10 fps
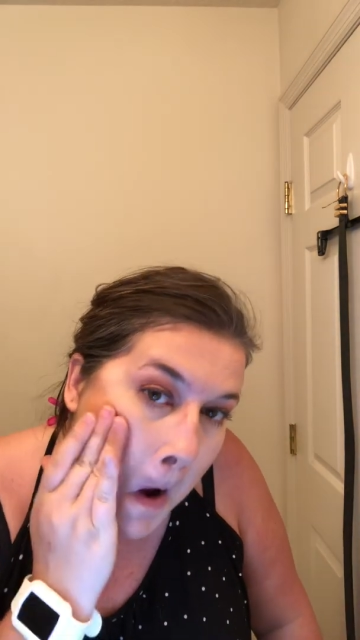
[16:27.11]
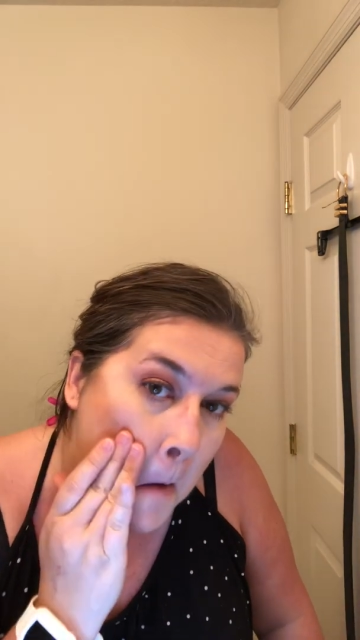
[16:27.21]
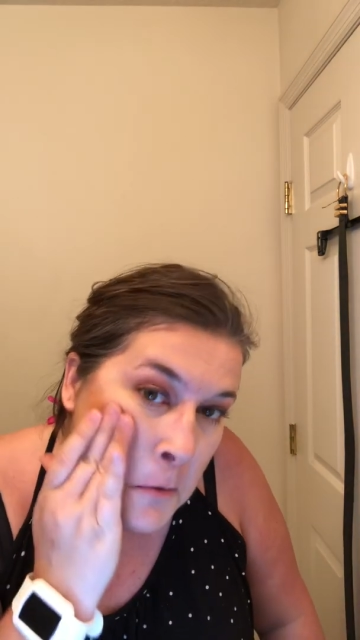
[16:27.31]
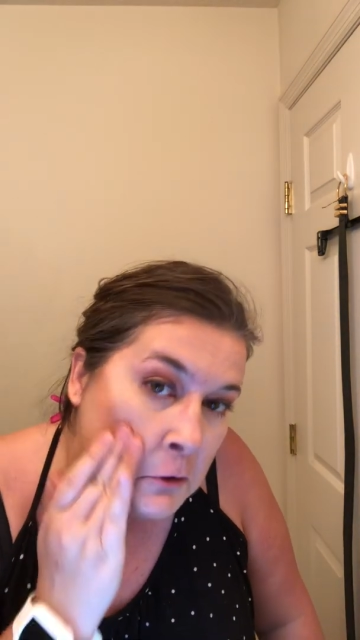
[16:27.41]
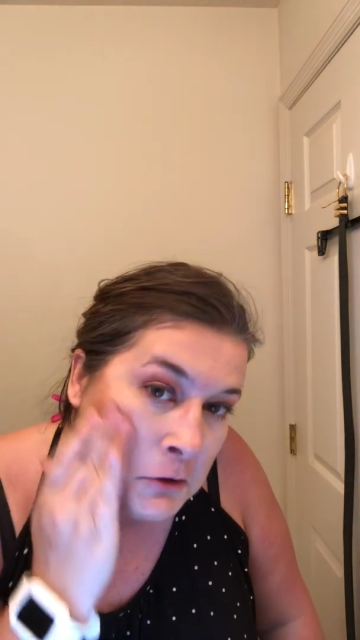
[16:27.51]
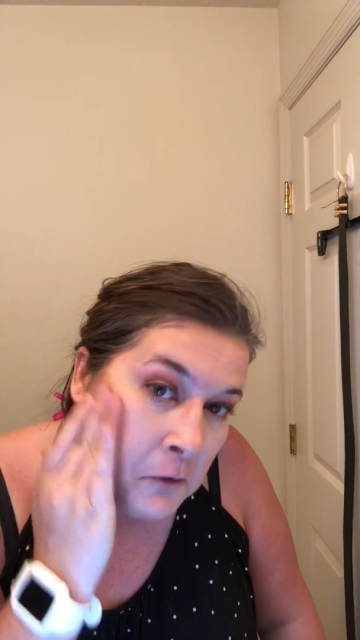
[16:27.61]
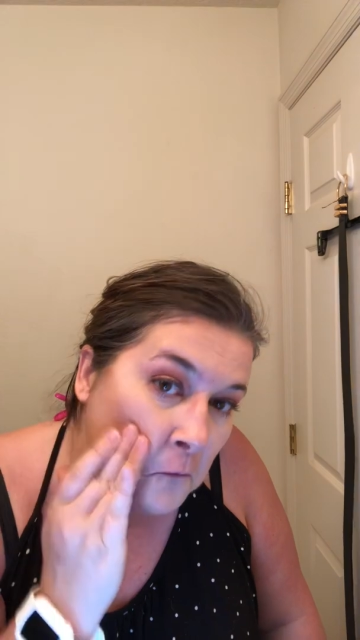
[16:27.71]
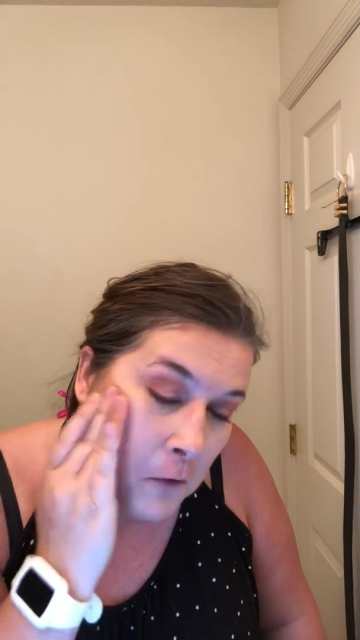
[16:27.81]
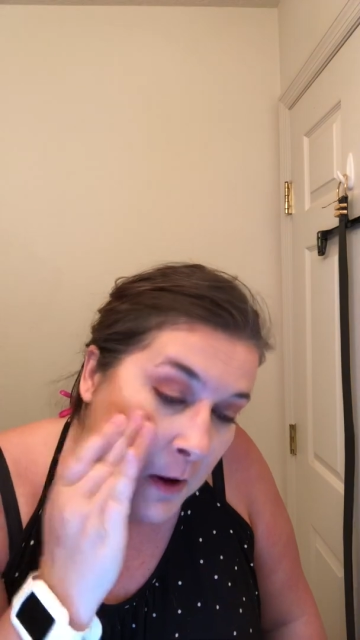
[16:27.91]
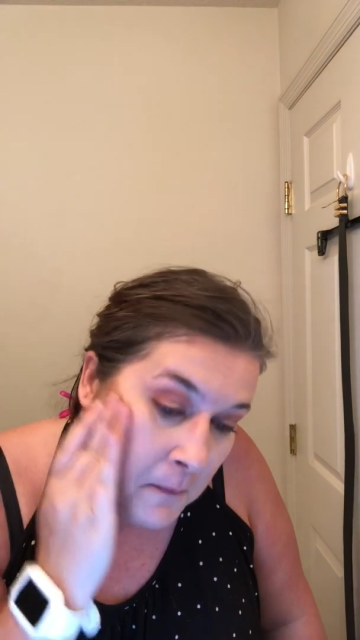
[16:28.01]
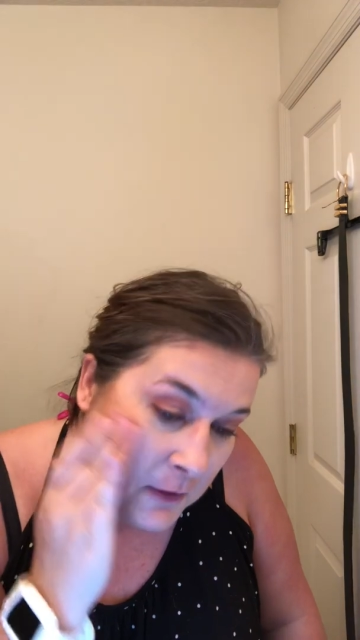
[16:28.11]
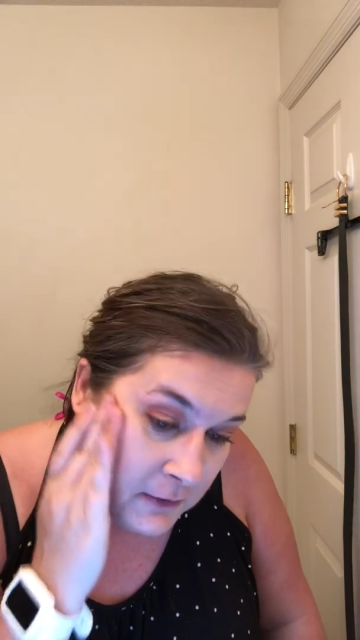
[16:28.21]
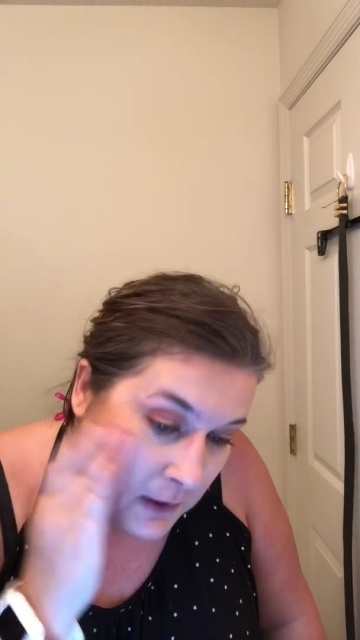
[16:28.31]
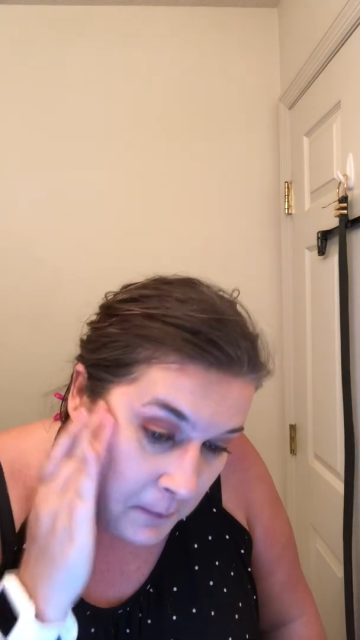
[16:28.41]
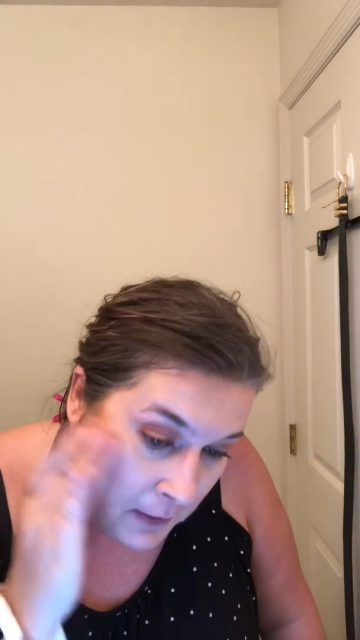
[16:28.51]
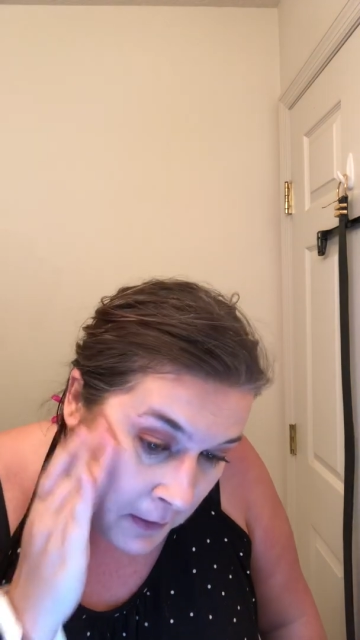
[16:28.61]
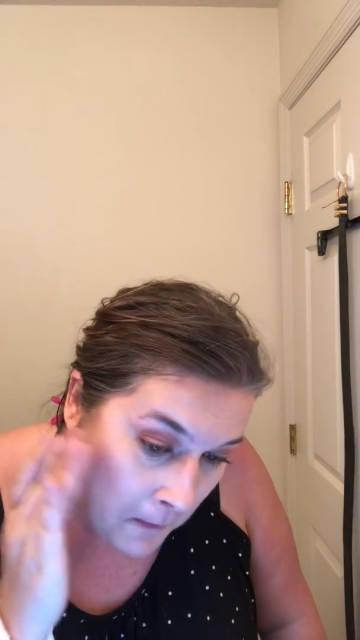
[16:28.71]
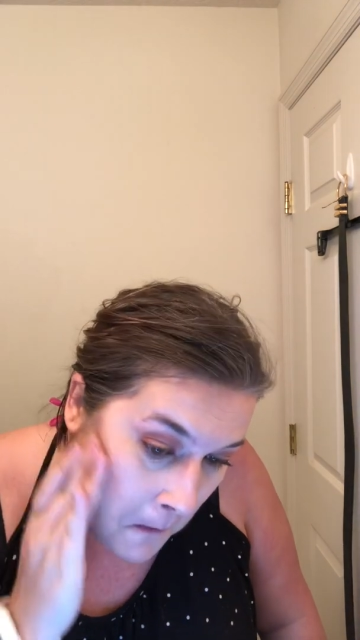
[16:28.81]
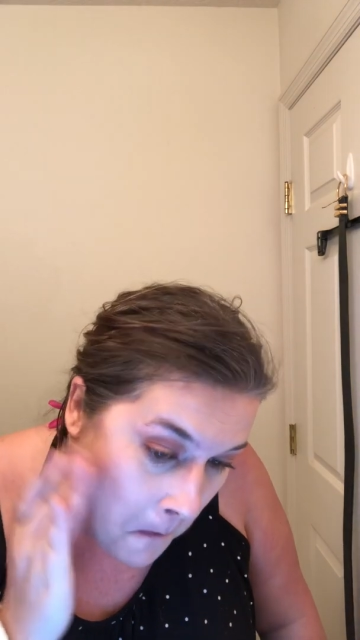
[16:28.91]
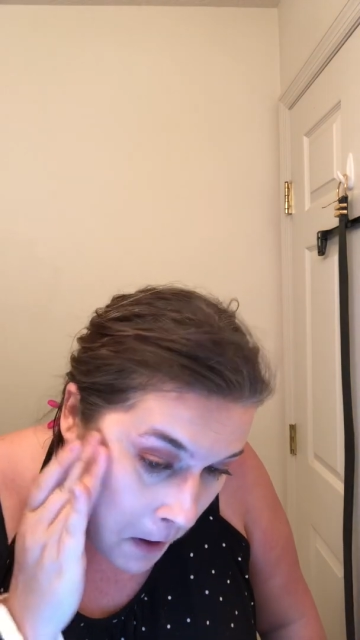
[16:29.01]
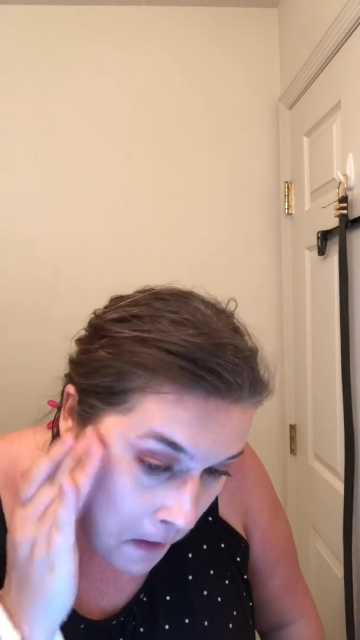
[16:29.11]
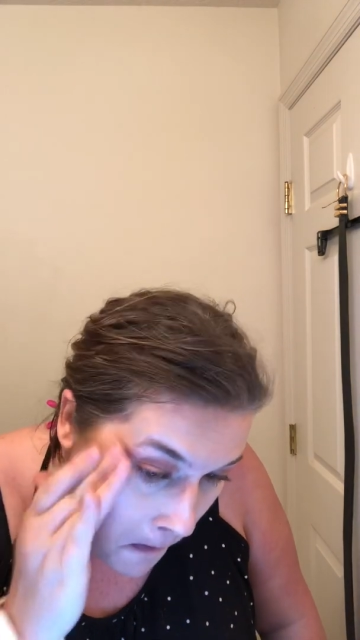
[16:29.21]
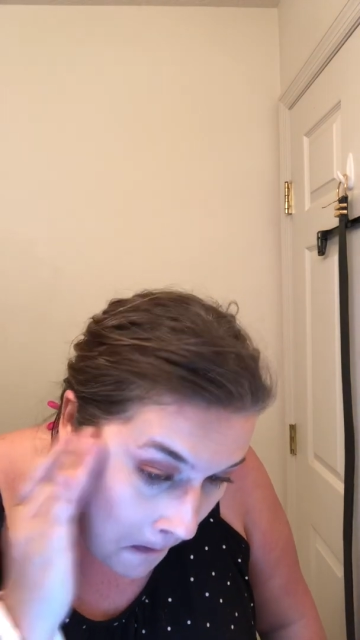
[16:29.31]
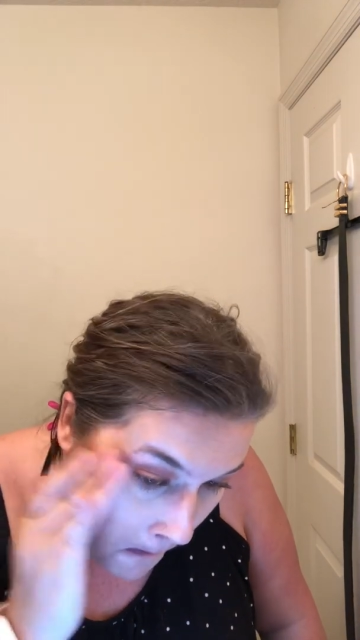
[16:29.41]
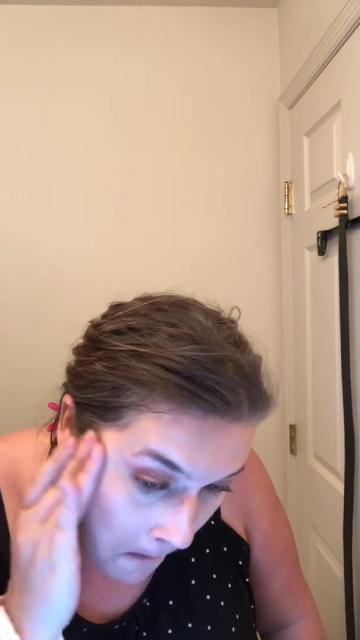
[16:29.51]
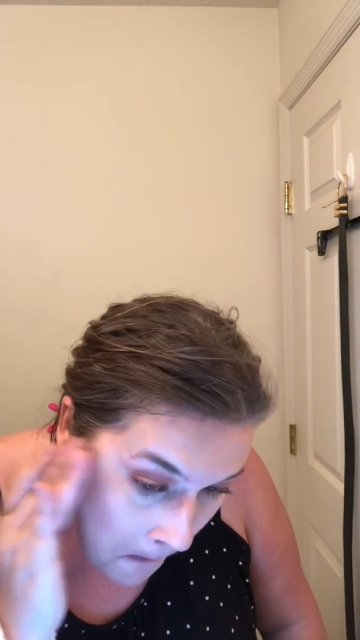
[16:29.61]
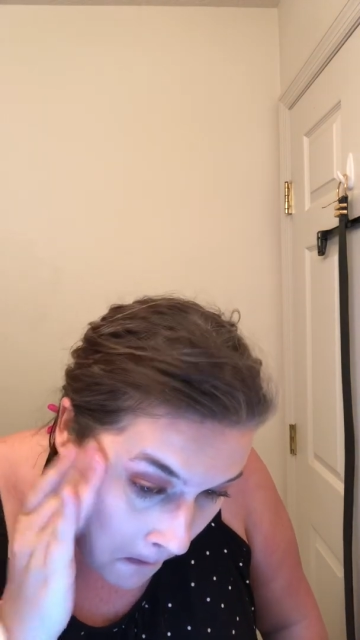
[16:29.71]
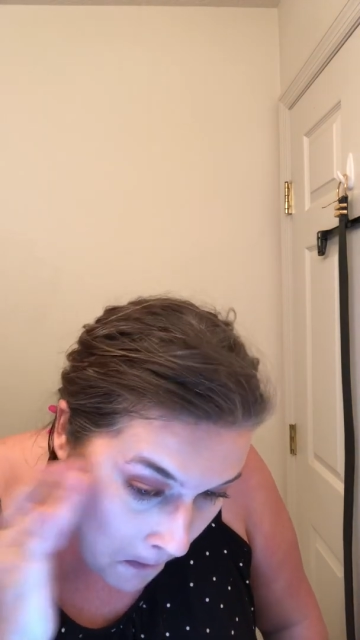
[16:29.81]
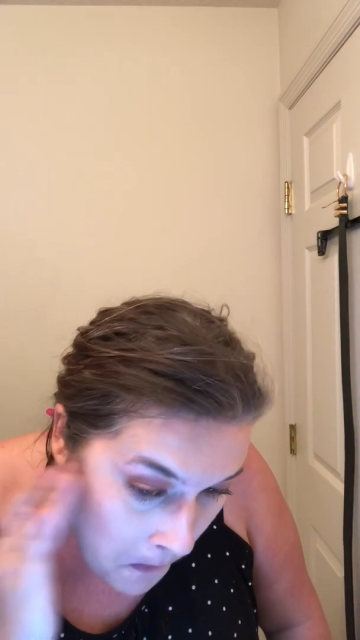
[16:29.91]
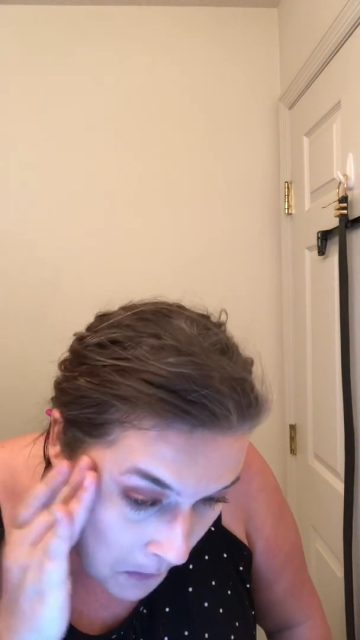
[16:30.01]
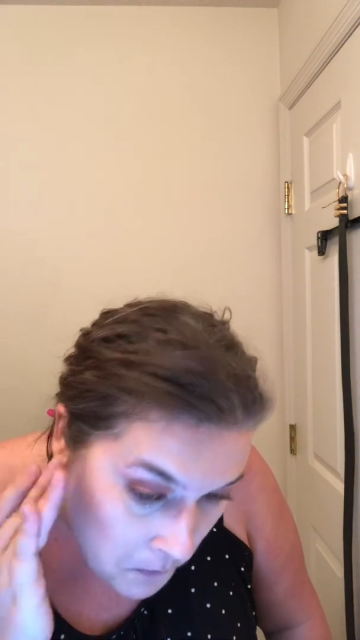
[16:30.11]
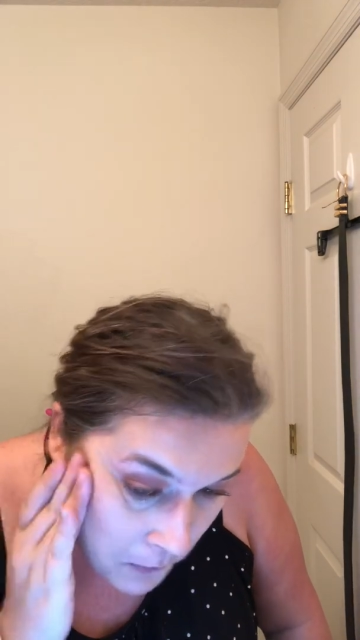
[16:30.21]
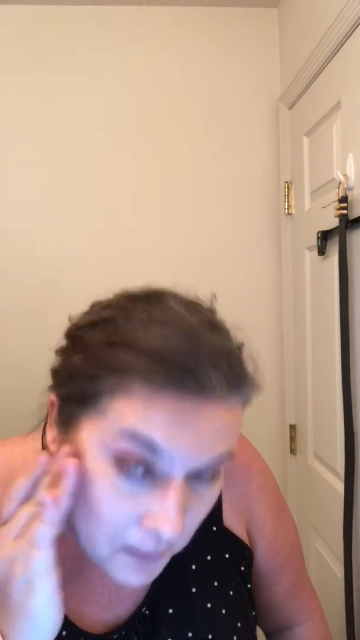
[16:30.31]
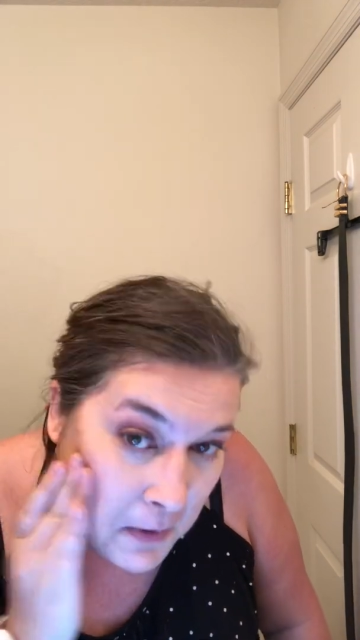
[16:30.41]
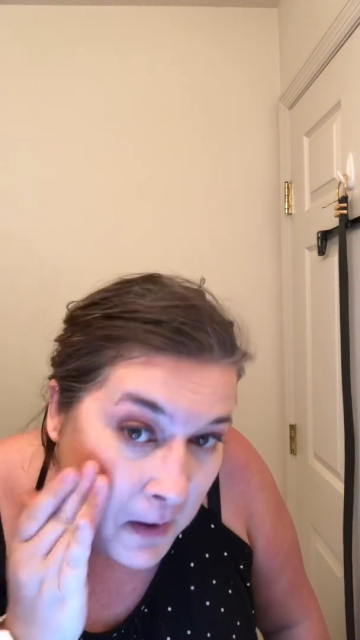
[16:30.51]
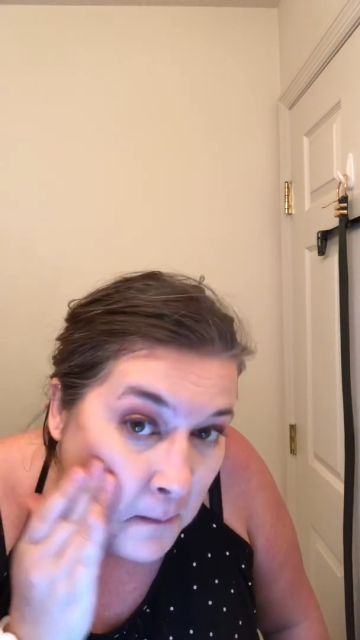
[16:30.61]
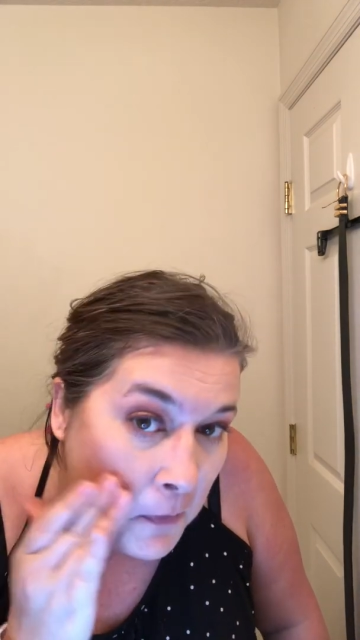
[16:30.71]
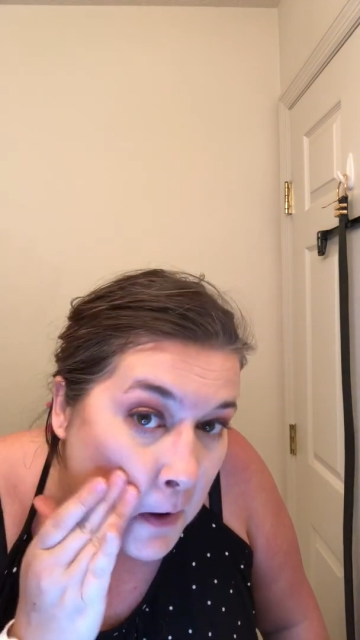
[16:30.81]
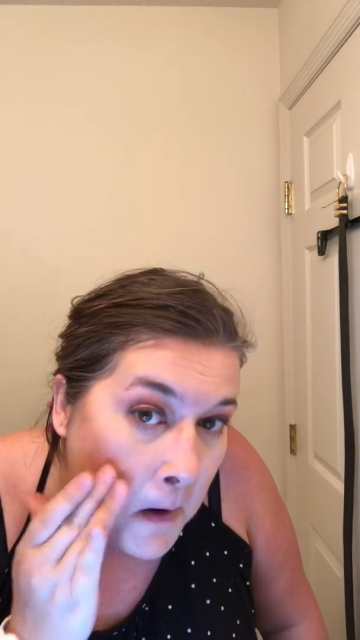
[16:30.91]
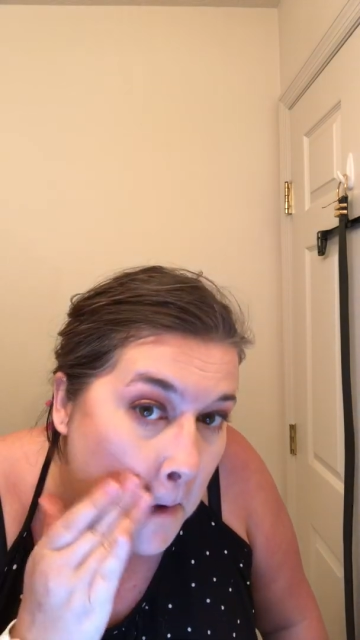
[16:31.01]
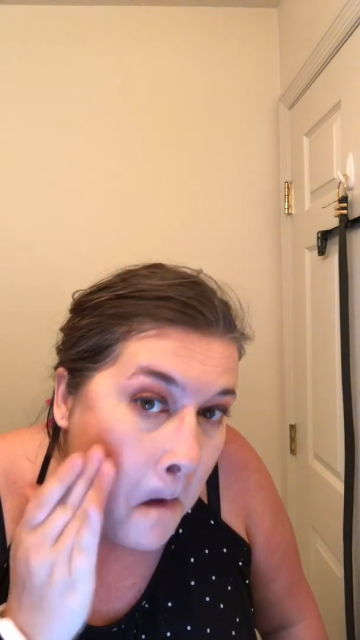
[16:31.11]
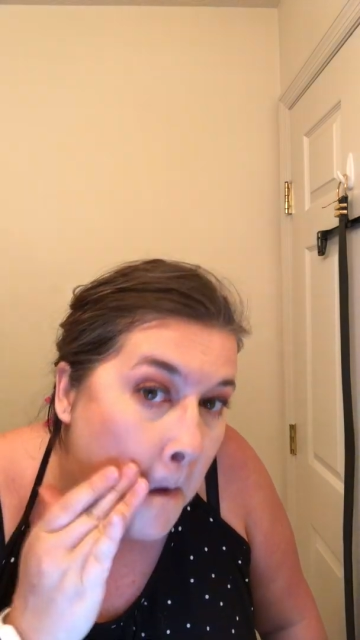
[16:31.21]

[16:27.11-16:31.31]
and we're just going to rub this up in here, right? Rub it up there.